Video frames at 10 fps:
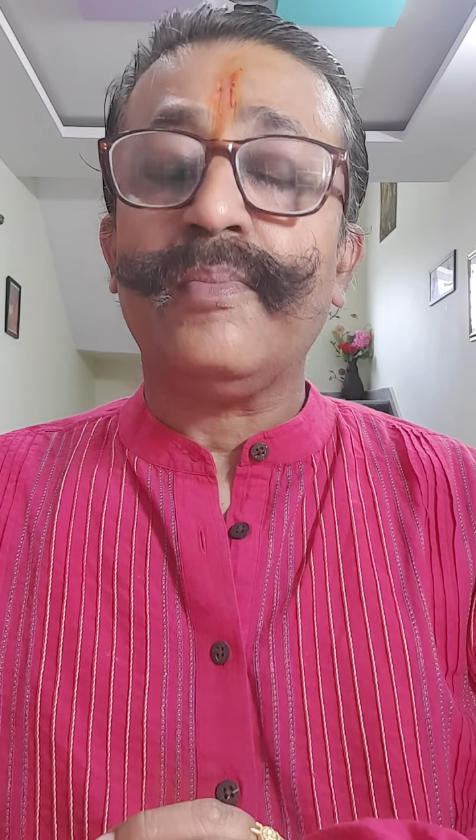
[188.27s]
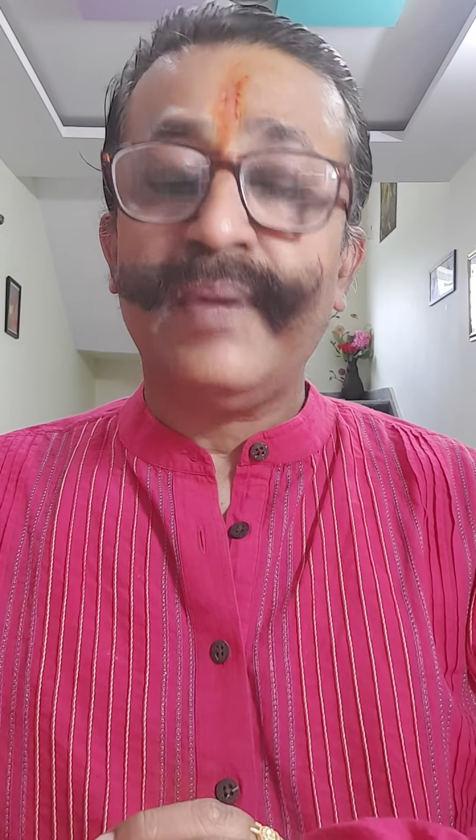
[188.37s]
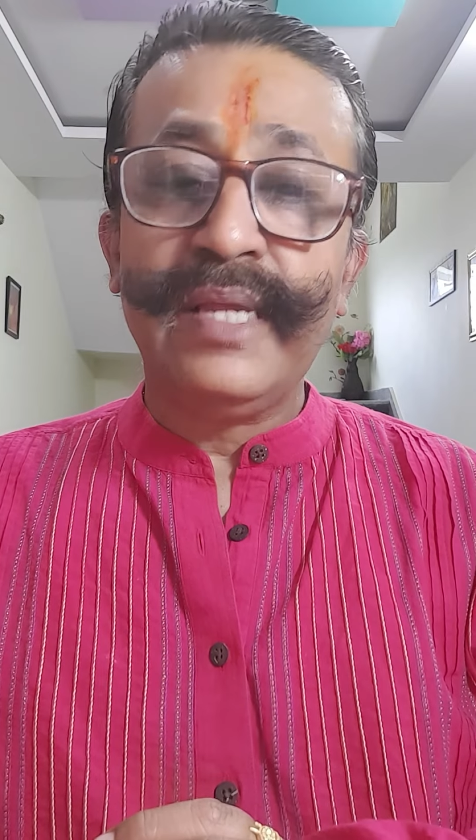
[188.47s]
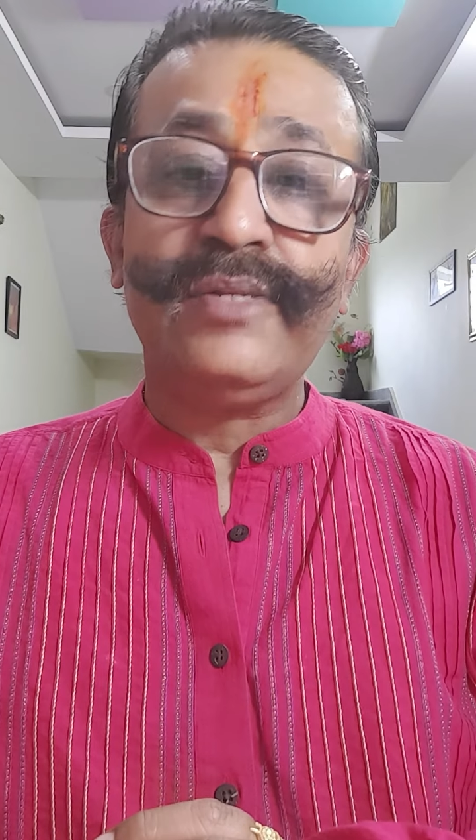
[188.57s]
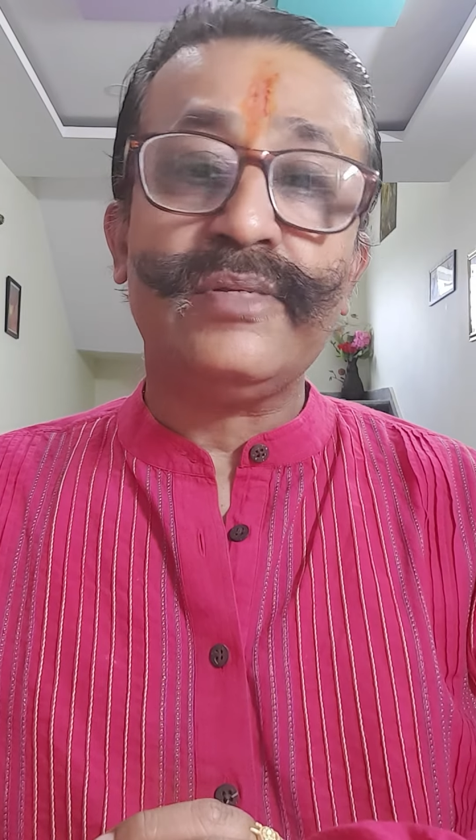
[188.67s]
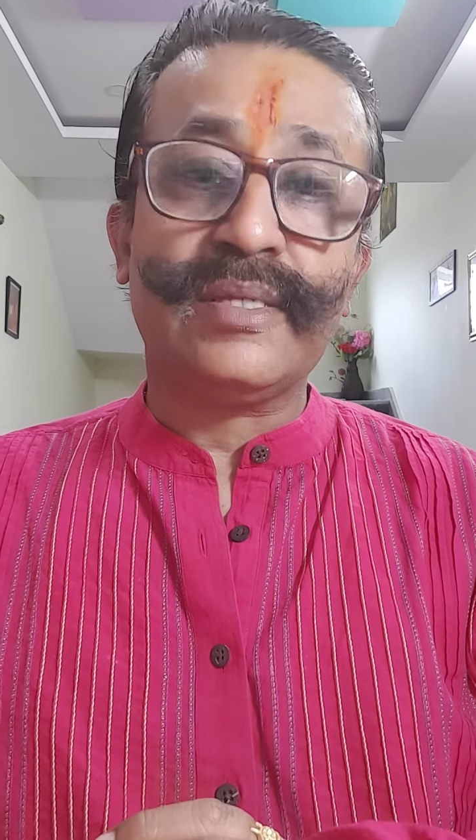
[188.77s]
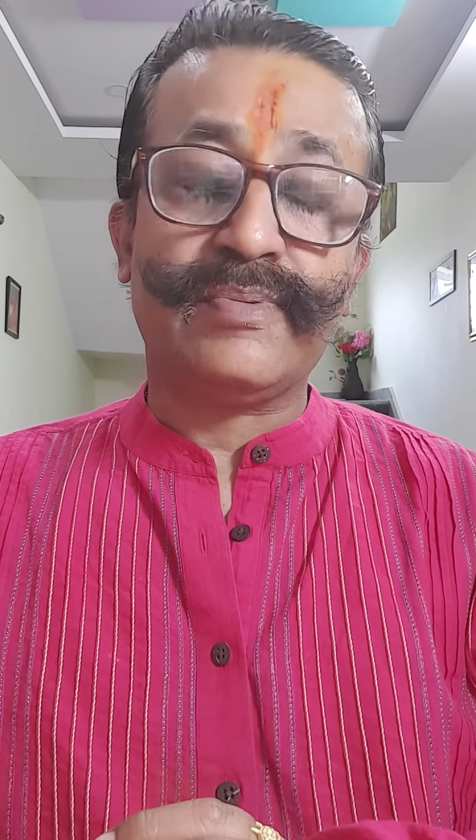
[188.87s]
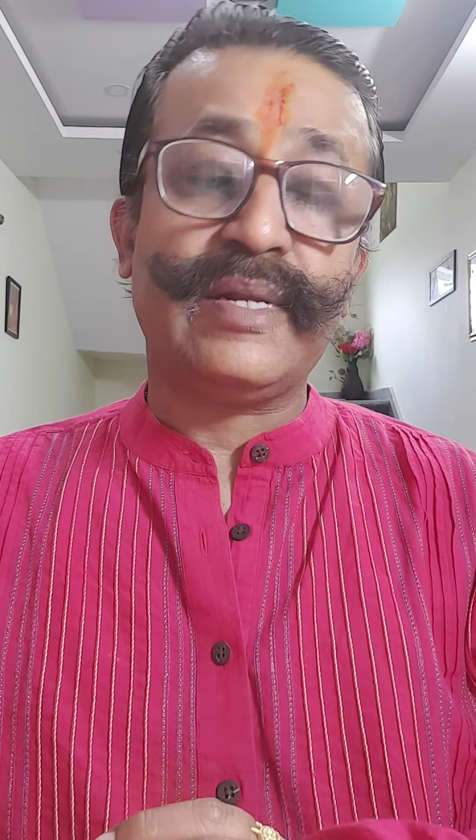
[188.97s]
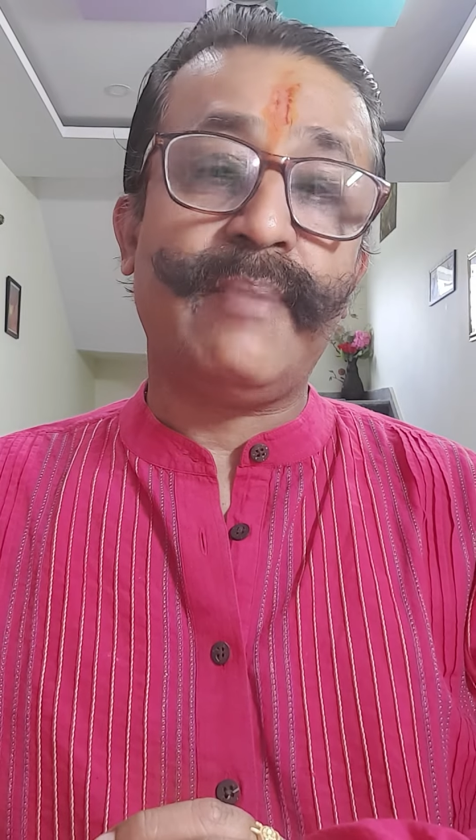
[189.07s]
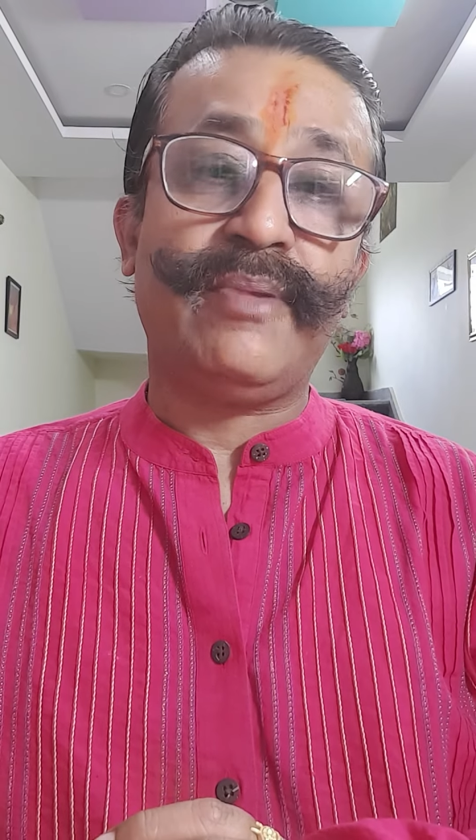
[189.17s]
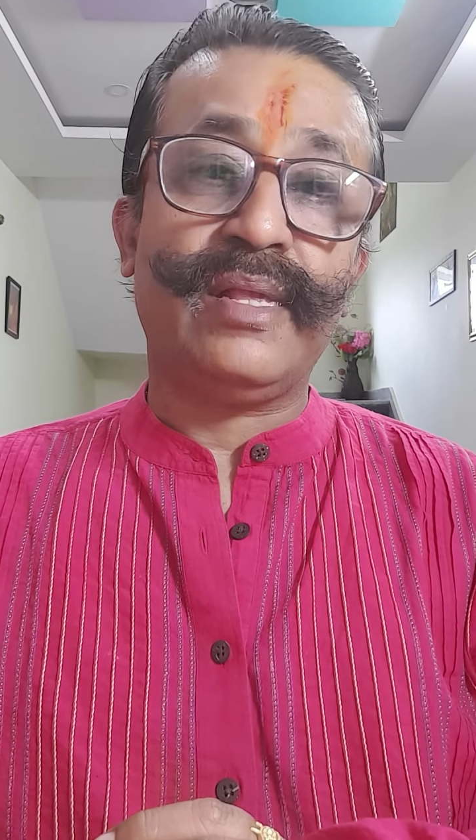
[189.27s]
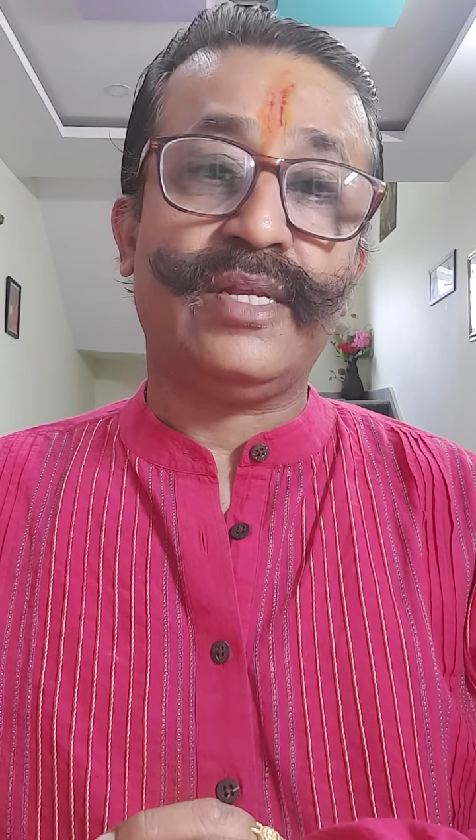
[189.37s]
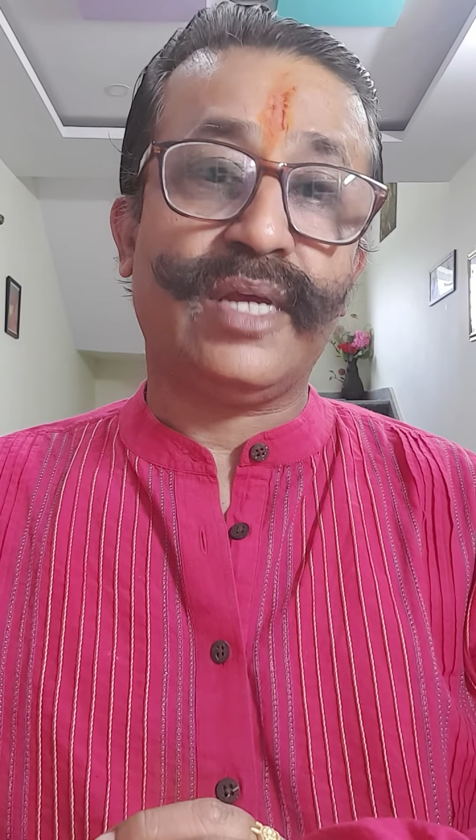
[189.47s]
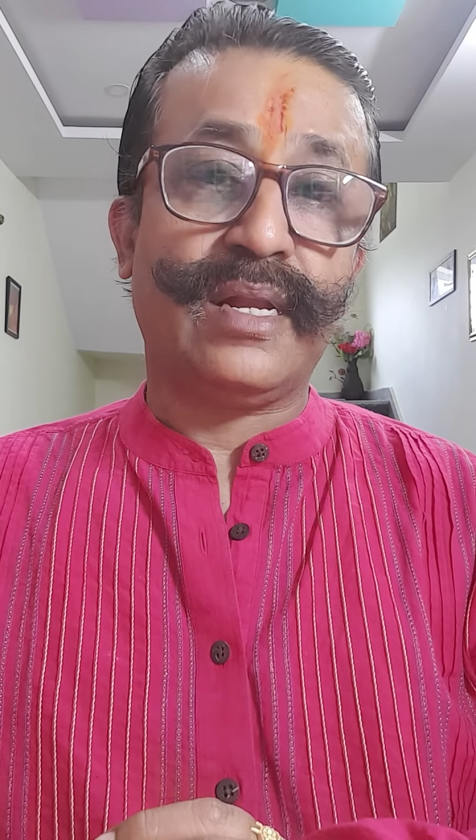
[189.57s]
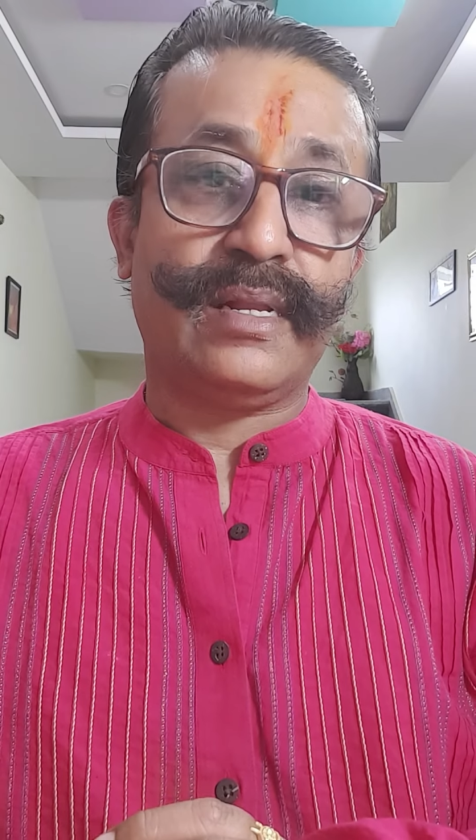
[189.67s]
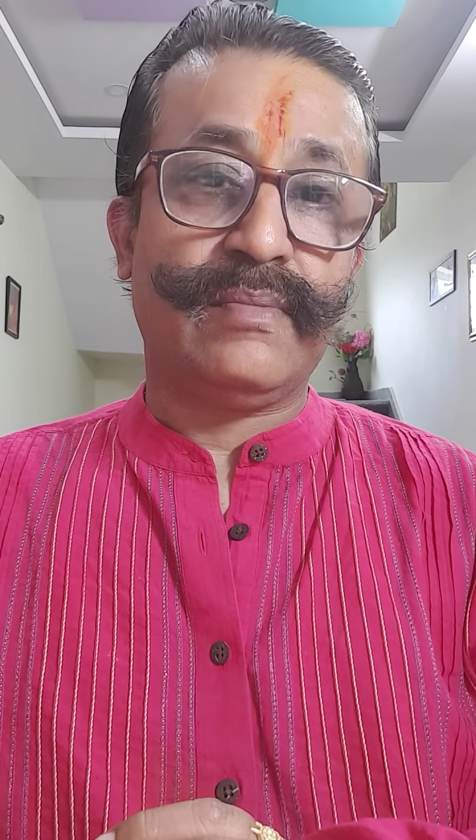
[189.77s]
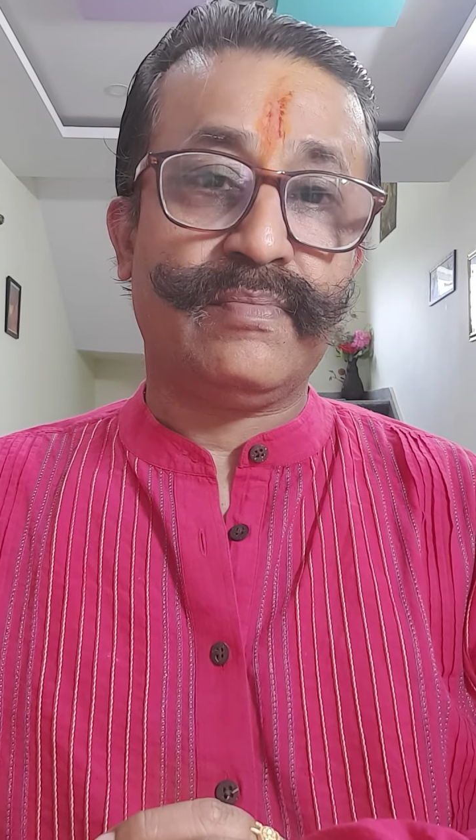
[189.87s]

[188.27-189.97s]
please do subscribe to the channel.